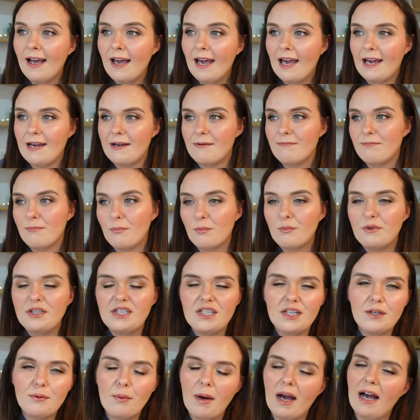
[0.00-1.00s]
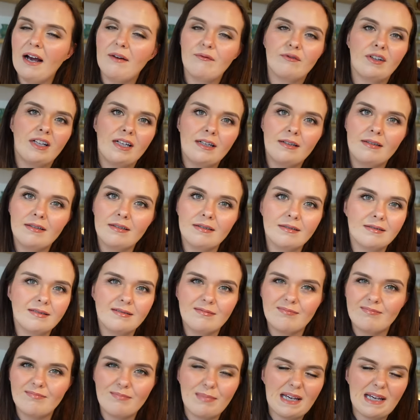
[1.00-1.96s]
Um, we do have like little